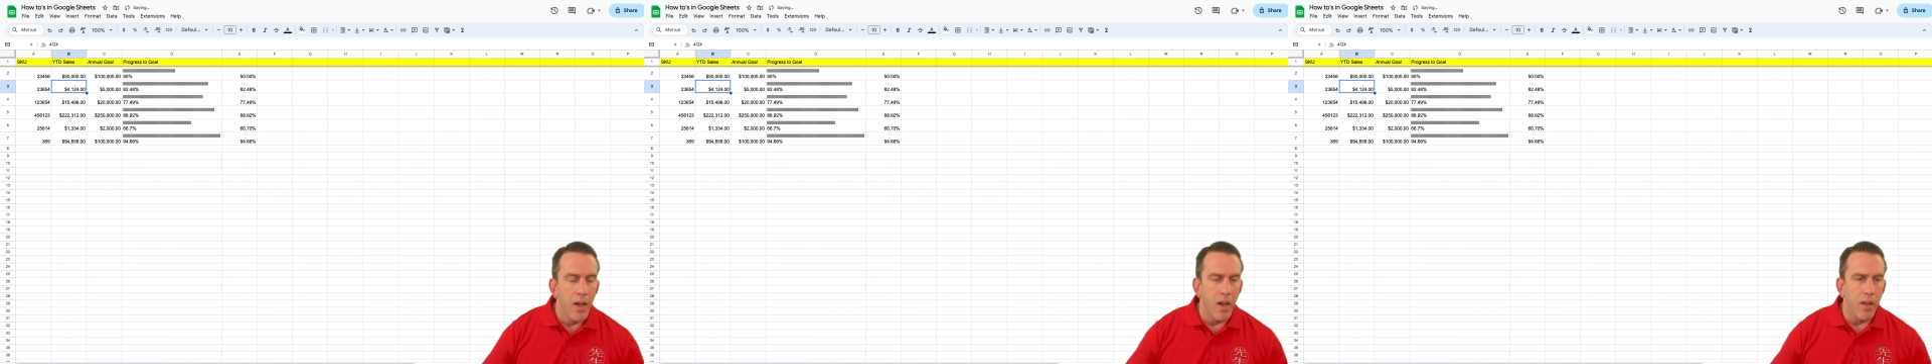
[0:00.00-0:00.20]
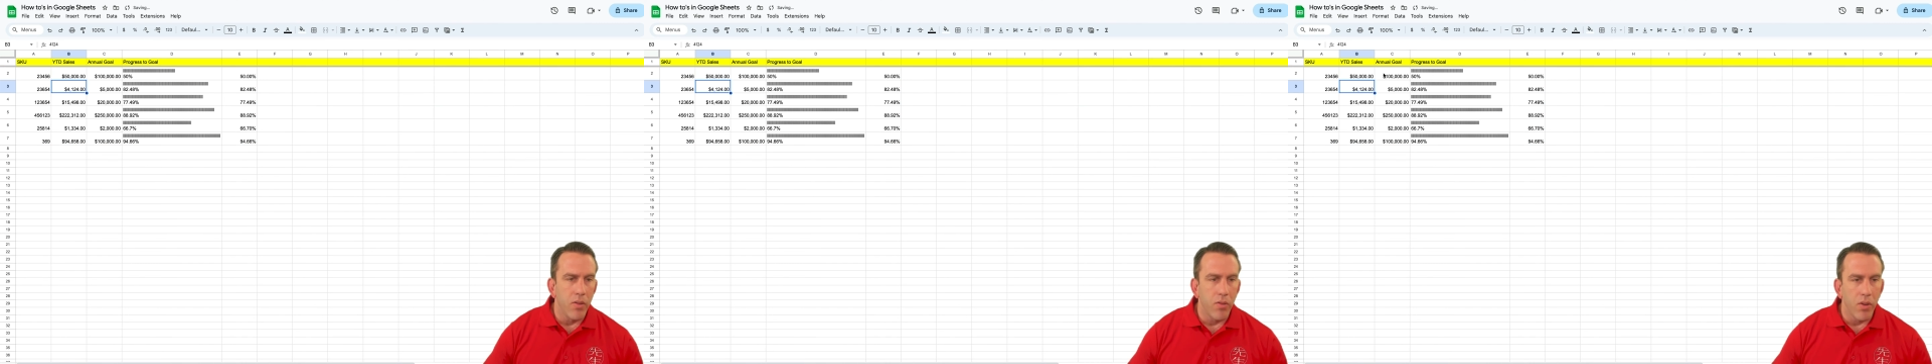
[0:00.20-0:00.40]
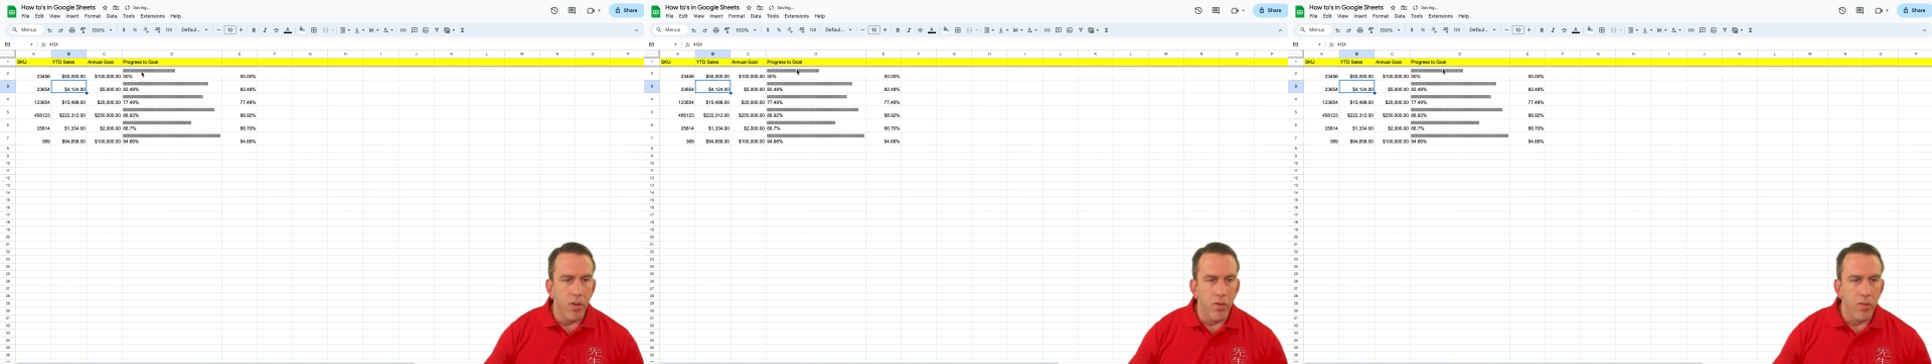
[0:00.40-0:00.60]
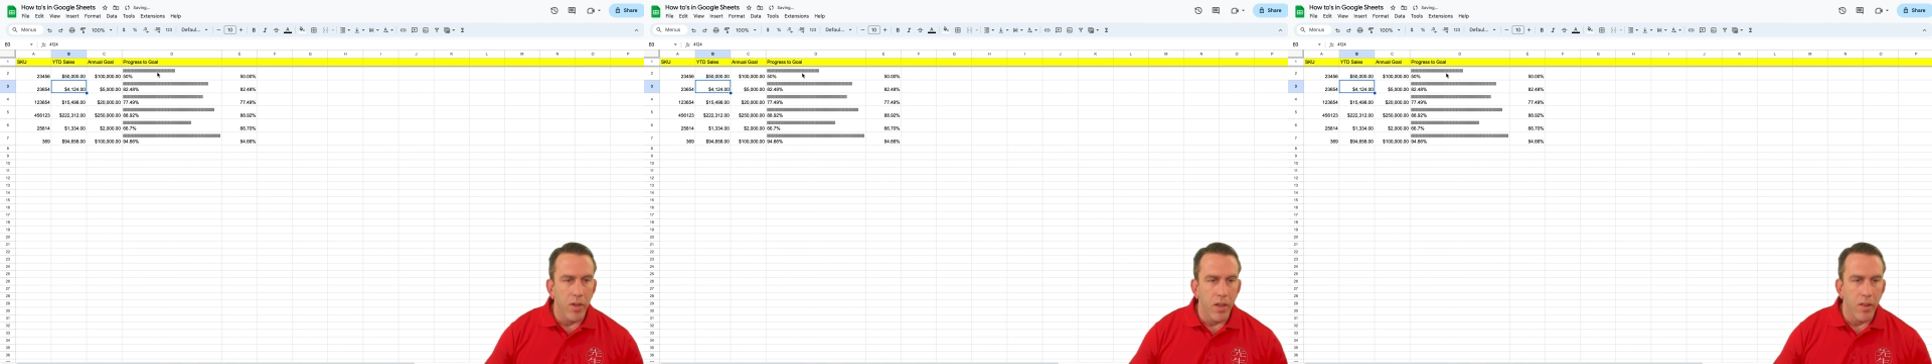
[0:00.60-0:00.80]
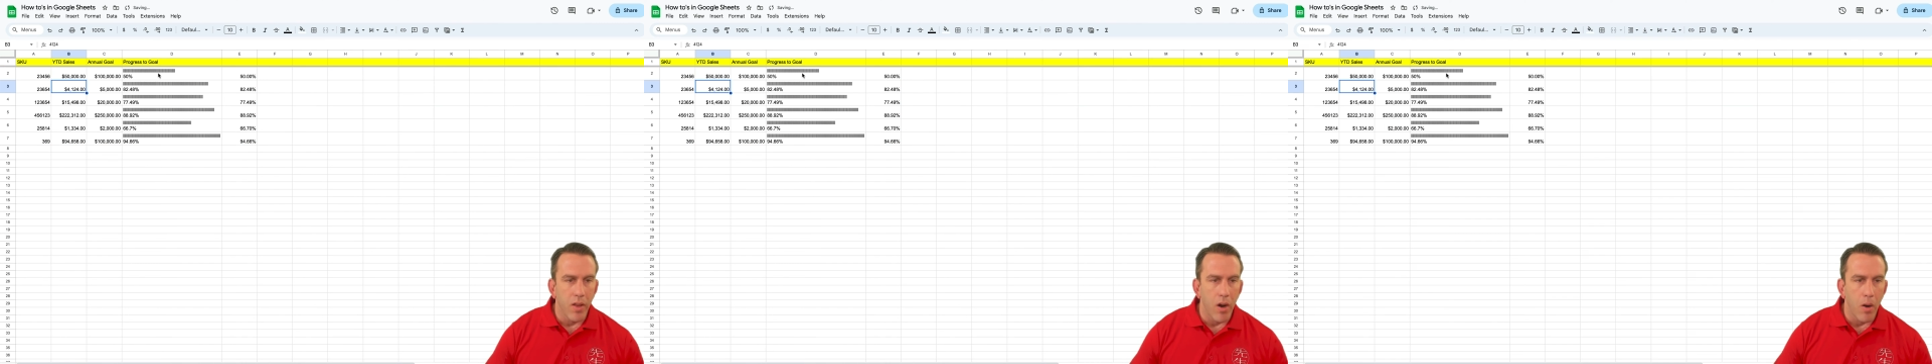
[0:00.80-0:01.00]
And so you
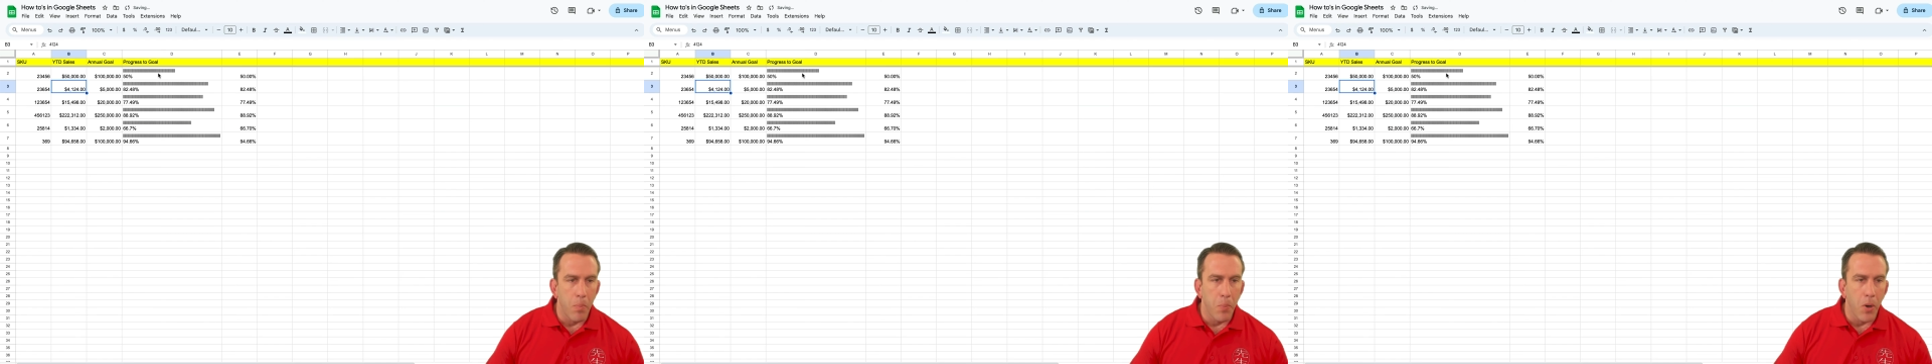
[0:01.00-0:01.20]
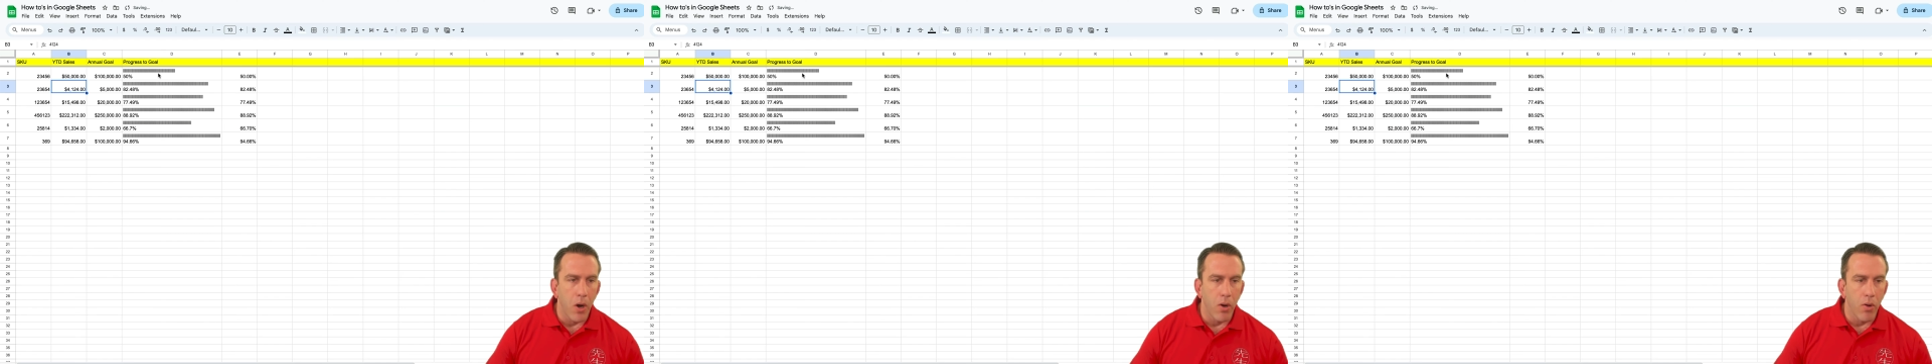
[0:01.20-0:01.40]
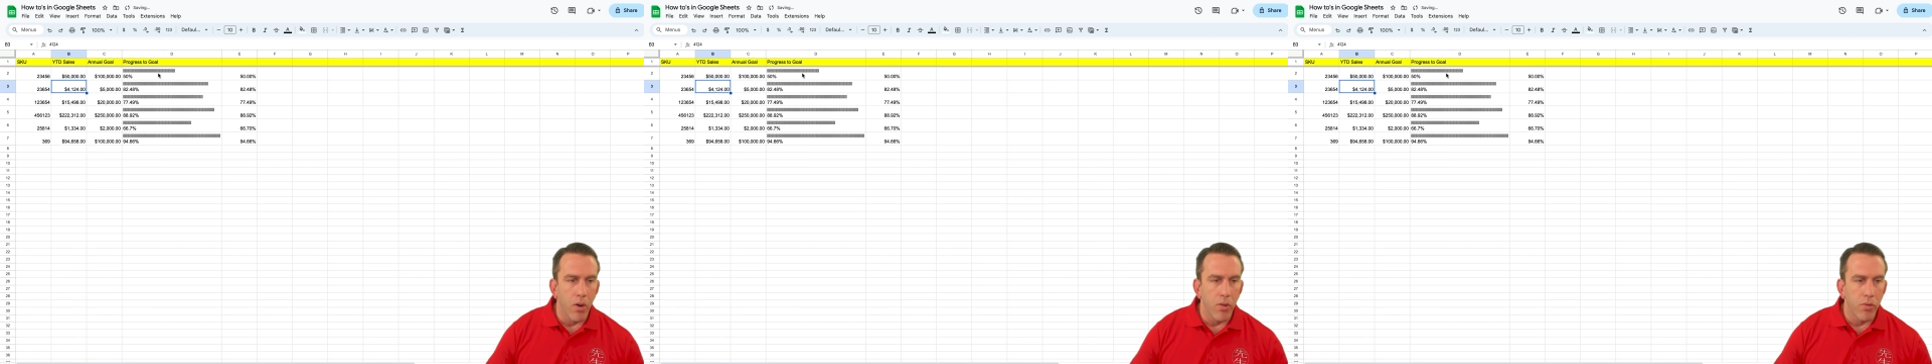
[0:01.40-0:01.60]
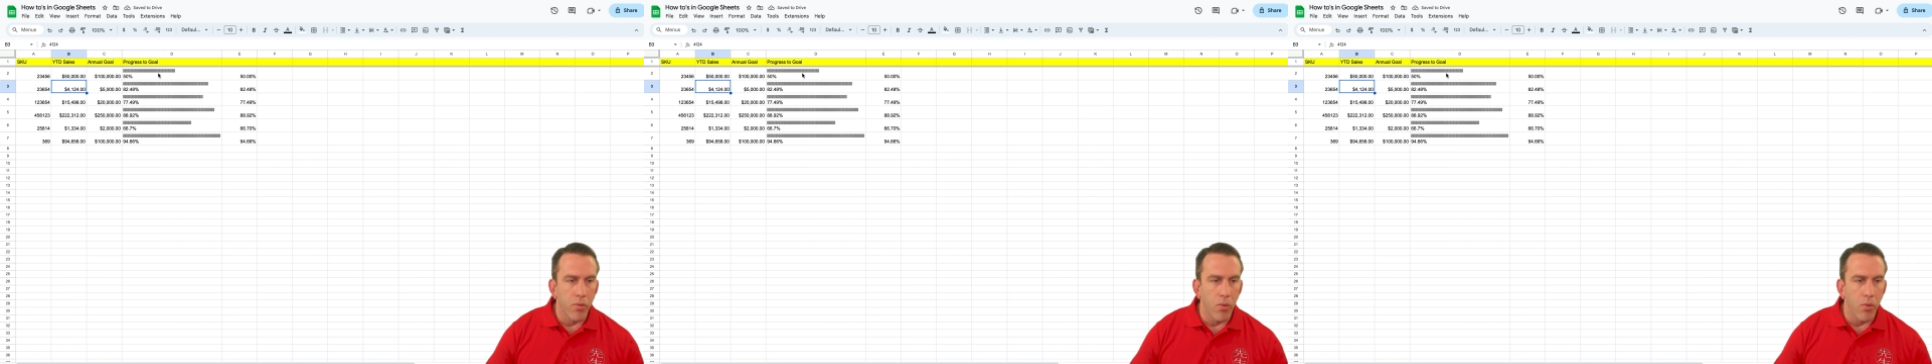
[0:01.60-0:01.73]
see that our progress